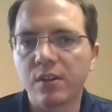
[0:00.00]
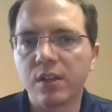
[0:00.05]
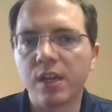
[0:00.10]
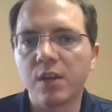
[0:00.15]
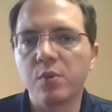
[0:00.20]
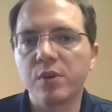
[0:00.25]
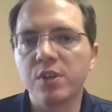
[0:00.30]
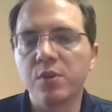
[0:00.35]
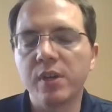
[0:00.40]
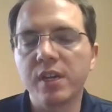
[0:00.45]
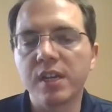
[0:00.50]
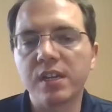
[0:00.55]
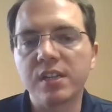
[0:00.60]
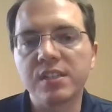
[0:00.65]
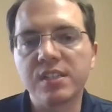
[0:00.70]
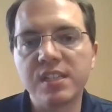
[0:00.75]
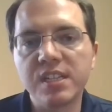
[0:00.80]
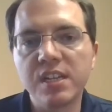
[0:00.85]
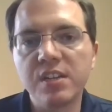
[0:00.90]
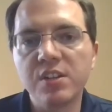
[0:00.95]
Okay, when you hit
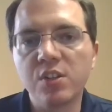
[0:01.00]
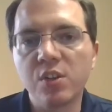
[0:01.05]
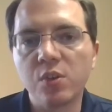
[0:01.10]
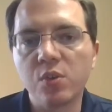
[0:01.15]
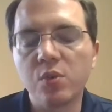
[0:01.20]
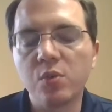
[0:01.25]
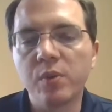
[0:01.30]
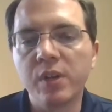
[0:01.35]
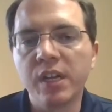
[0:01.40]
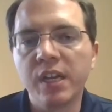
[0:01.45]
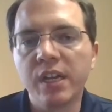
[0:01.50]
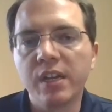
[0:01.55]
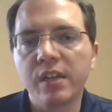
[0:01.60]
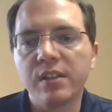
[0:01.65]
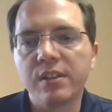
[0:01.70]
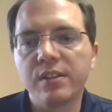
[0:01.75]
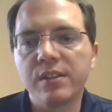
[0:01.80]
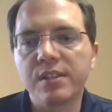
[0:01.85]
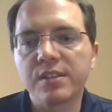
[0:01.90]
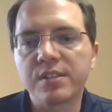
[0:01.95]
continue,
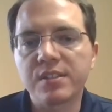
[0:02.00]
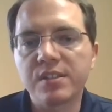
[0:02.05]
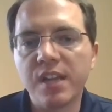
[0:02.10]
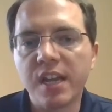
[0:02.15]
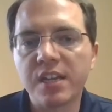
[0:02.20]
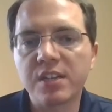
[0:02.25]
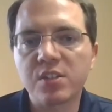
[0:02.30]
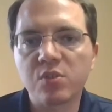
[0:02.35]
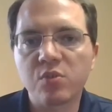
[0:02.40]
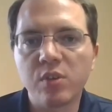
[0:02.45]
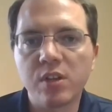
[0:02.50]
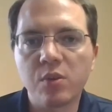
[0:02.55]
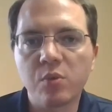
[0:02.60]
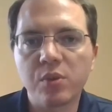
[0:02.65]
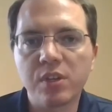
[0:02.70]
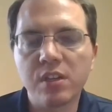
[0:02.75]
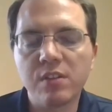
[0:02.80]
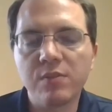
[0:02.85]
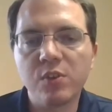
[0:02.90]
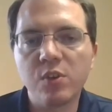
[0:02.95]
this next screen will
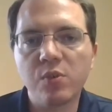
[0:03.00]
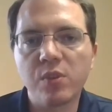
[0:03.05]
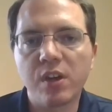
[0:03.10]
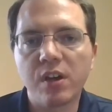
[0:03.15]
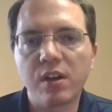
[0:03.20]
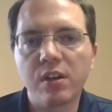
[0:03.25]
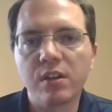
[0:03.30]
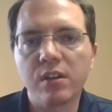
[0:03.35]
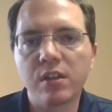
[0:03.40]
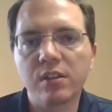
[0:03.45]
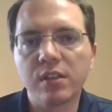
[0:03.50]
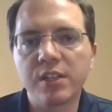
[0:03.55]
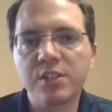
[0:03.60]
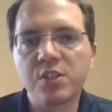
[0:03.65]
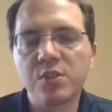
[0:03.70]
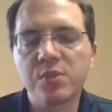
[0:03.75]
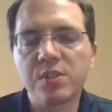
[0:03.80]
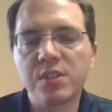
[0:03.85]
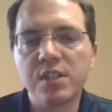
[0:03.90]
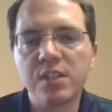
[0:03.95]
give you
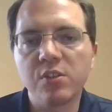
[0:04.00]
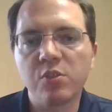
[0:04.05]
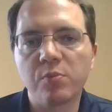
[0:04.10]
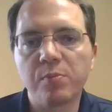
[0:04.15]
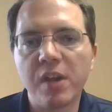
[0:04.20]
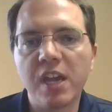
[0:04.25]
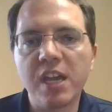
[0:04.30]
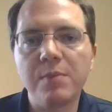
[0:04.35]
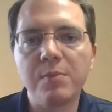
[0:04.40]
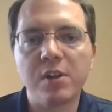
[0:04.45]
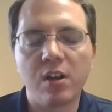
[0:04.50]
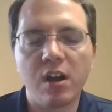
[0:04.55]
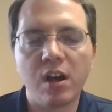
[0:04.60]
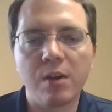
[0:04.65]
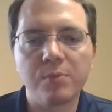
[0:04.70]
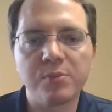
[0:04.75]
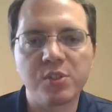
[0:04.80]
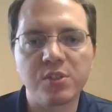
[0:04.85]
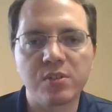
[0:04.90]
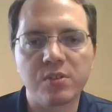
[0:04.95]
let you see your payment
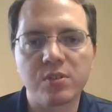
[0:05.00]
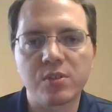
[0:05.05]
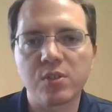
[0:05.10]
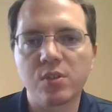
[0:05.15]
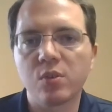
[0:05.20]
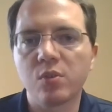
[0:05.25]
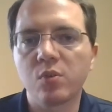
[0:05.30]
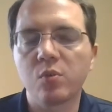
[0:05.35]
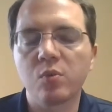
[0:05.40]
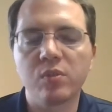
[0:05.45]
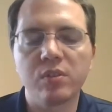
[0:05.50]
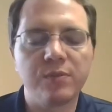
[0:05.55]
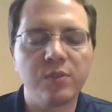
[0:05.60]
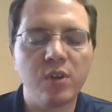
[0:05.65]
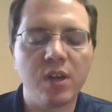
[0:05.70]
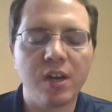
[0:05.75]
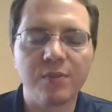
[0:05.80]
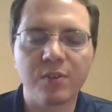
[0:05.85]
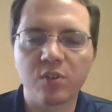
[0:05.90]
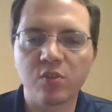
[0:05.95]
options. So if
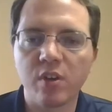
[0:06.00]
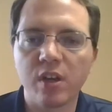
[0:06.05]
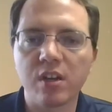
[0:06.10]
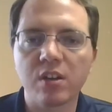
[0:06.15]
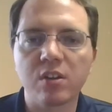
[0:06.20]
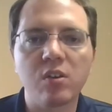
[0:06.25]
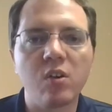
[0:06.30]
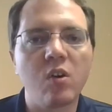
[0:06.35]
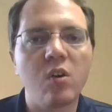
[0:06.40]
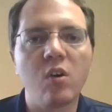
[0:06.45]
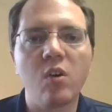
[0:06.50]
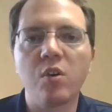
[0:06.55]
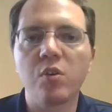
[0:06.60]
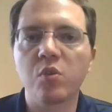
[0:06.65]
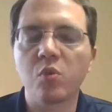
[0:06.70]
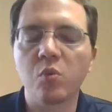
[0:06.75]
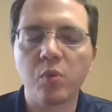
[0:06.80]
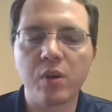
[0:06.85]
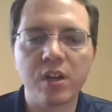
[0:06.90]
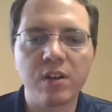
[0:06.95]
you have a credit card
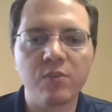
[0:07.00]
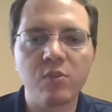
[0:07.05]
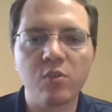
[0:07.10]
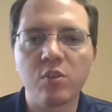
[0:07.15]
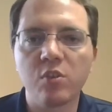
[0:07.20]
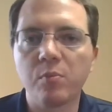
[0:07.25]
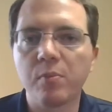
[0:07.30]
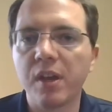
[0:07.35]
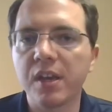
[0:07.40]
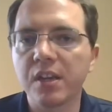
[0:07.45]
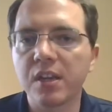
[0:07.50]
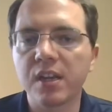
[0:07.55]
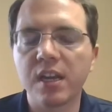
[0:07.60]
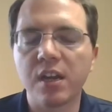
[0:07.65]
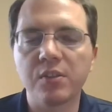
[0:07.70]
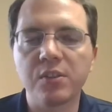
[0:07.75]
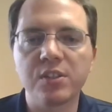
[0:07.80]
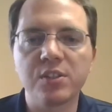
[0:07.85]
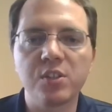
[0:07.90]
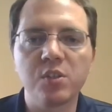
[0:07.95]
or whatever, your bank
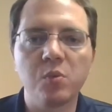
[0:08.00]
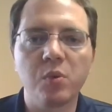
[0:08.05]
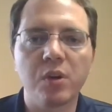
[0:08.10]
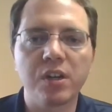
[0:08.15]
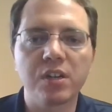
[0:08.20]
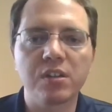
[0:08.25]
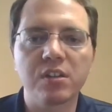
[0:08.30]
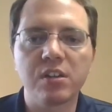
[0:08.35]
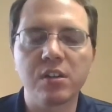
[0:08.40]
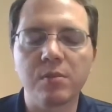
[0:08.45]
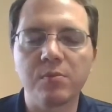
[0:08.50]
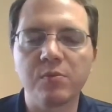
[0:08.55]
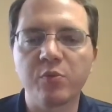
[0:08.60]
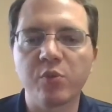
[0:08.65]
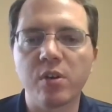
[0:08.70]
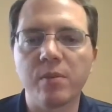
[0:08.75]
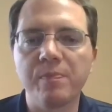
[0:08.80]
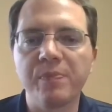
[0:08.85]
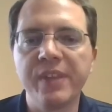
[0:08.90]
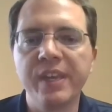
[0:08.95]
account that you want it to come
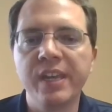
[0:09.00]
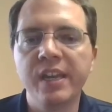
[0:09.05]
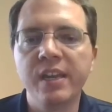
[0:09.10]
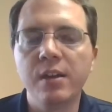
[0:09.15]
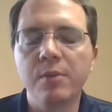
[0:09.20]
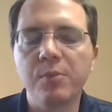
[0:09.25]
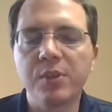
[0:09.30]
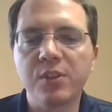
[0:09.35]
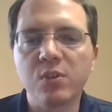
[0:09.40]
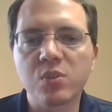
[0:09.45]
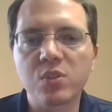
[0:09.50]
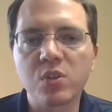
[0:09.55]
from. But there's